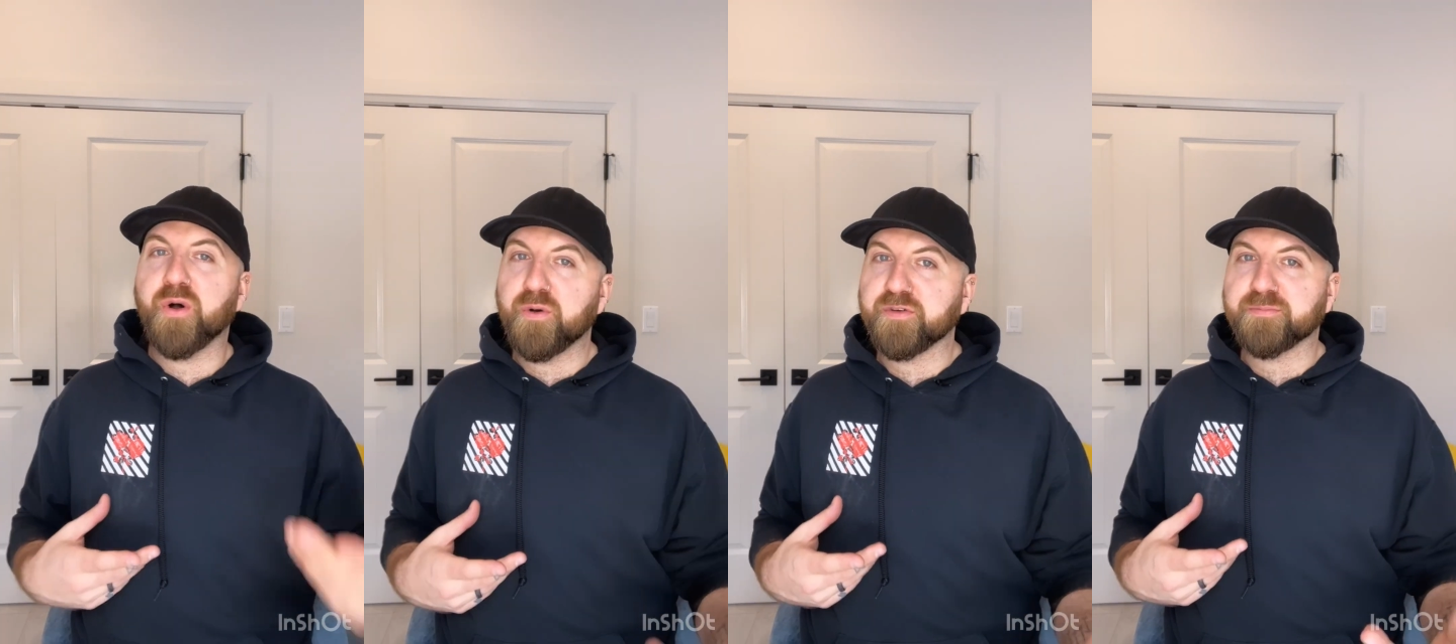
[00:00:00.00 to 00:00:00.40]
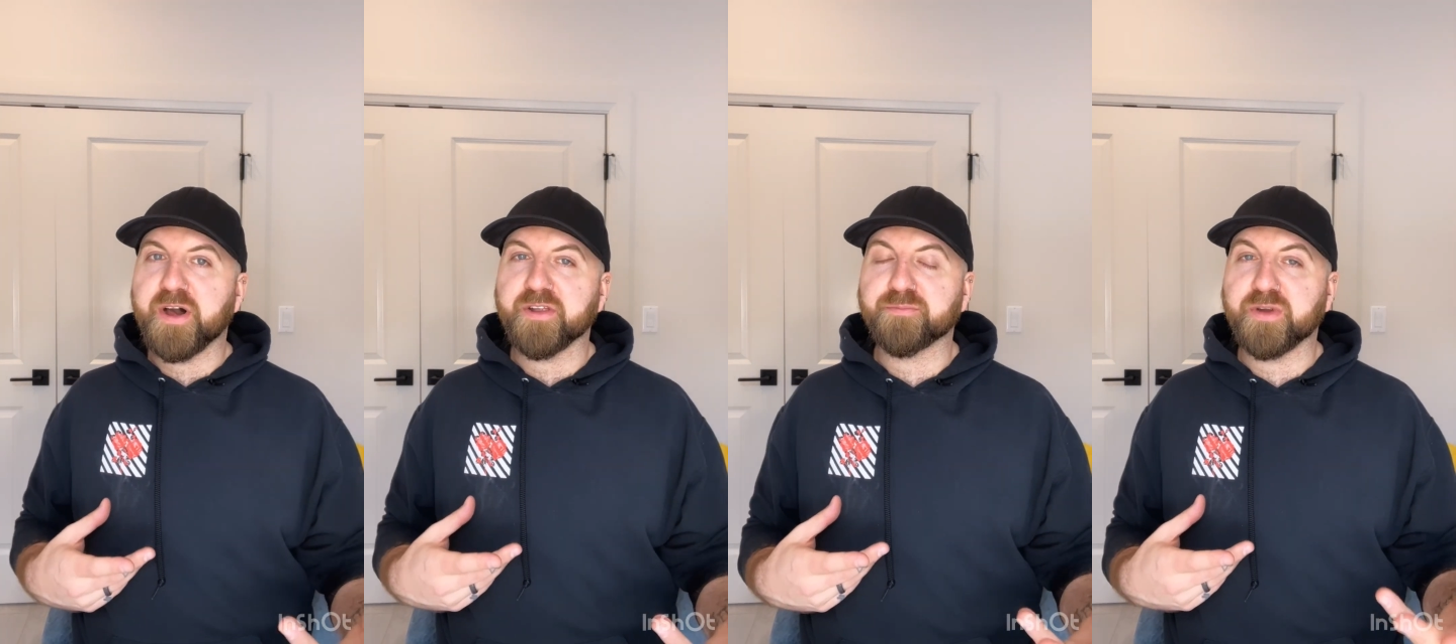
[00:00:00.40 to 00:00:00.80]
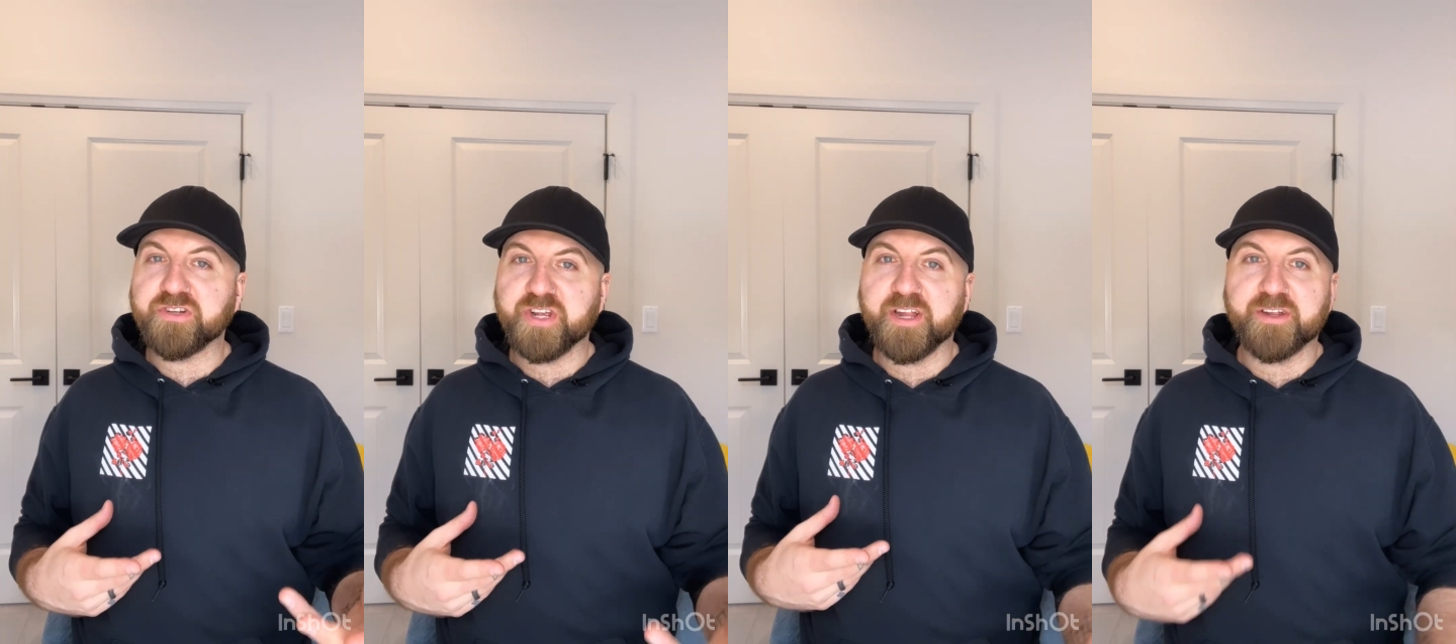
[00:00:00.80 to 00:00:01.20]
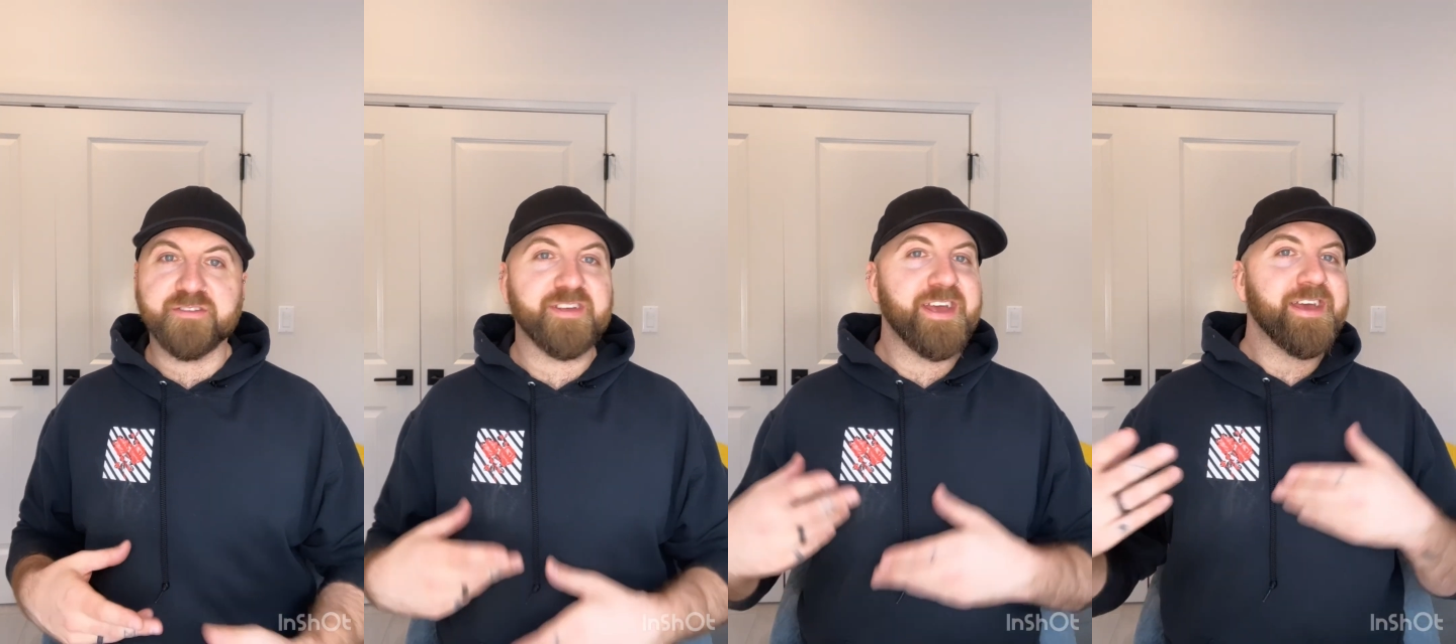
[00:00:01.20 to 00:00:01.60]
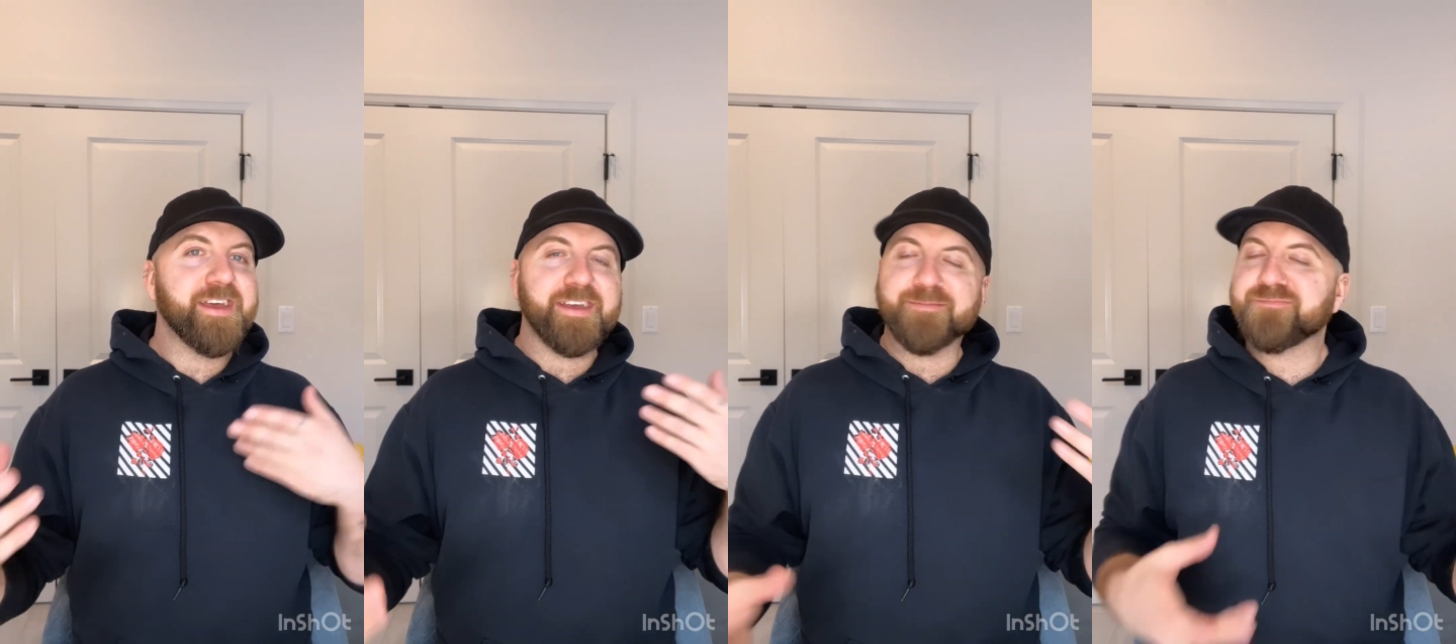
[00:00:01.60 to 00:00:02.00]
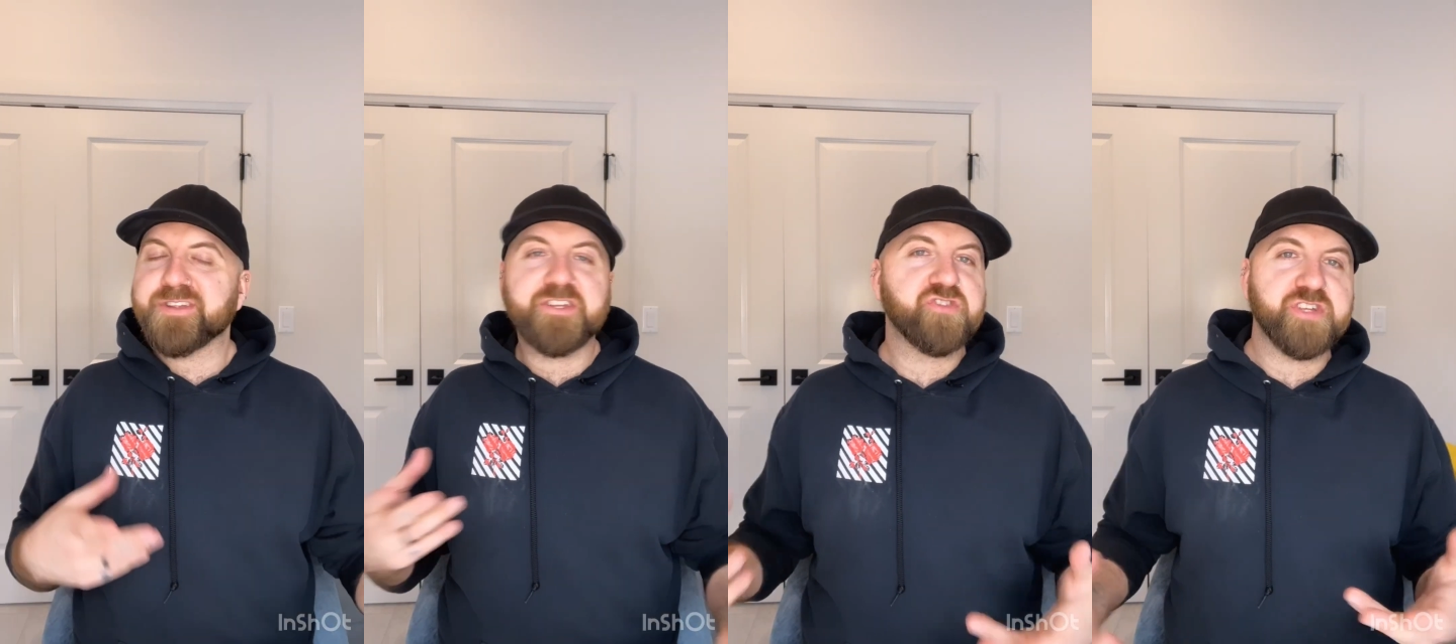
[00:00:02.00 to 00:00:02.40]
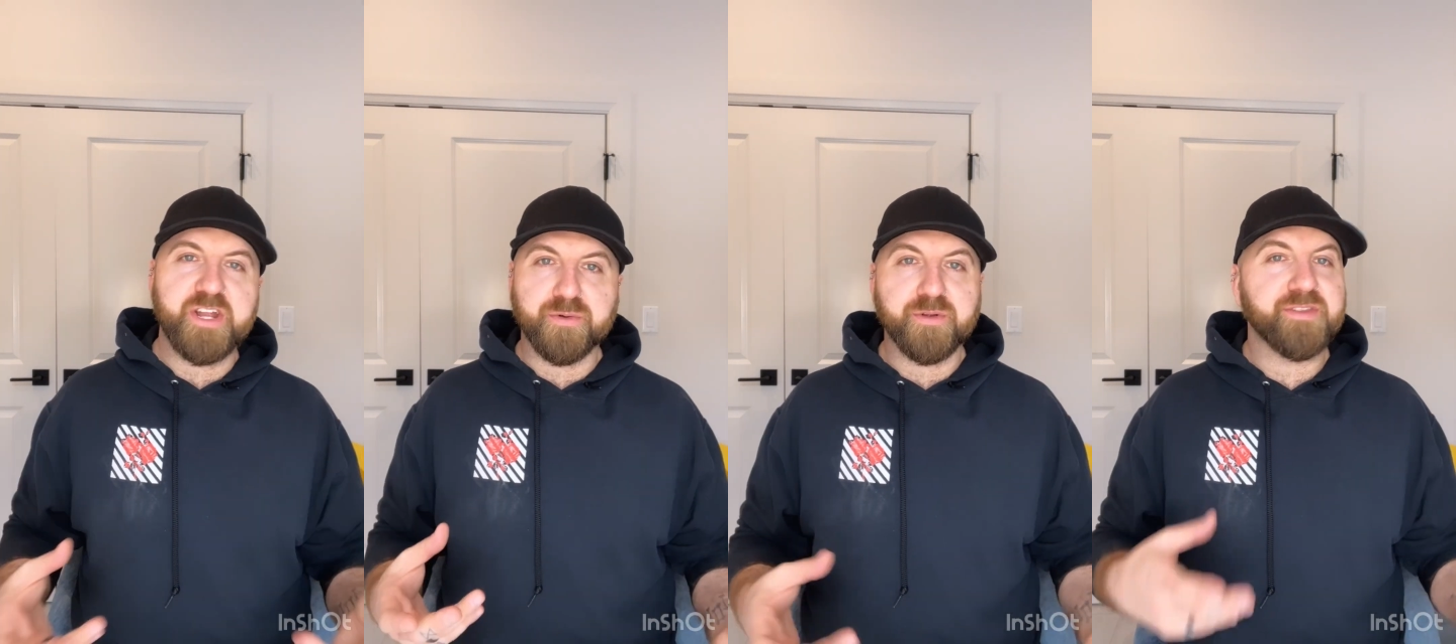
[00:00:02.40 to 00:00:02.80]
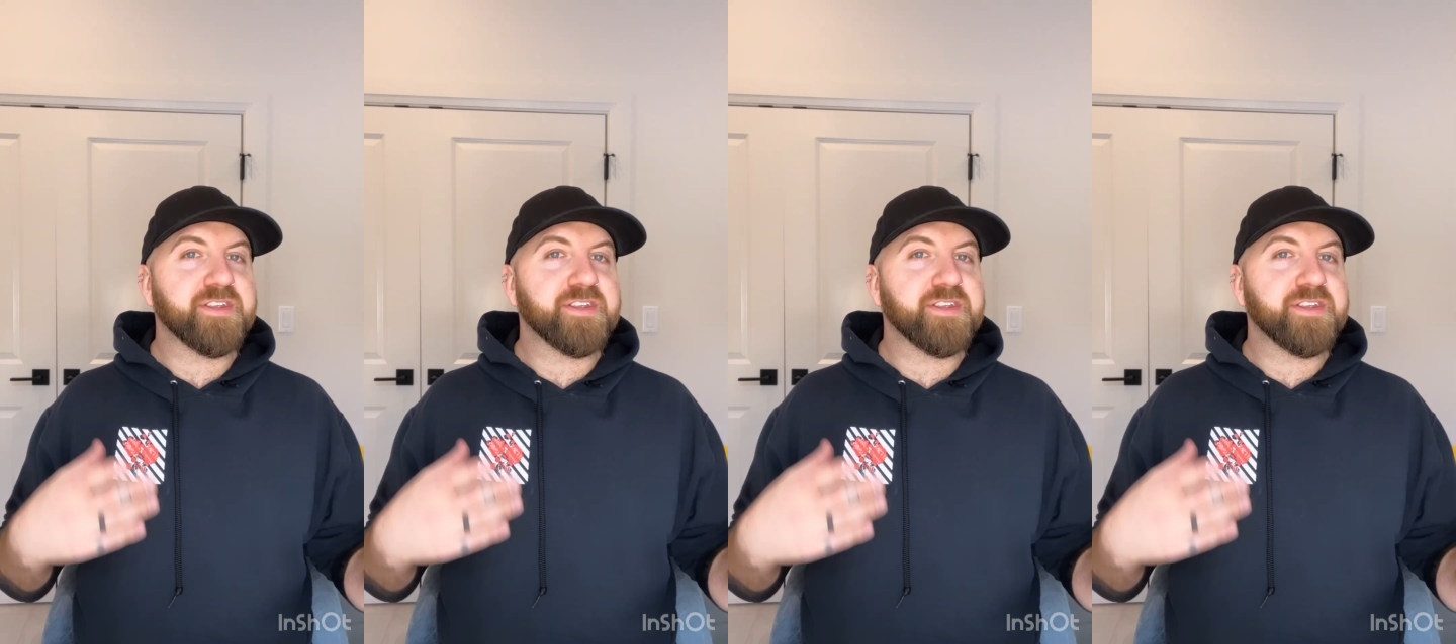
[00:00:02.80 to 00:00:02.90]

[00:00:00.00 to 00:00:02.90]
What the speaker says: over bottled brush colors in general.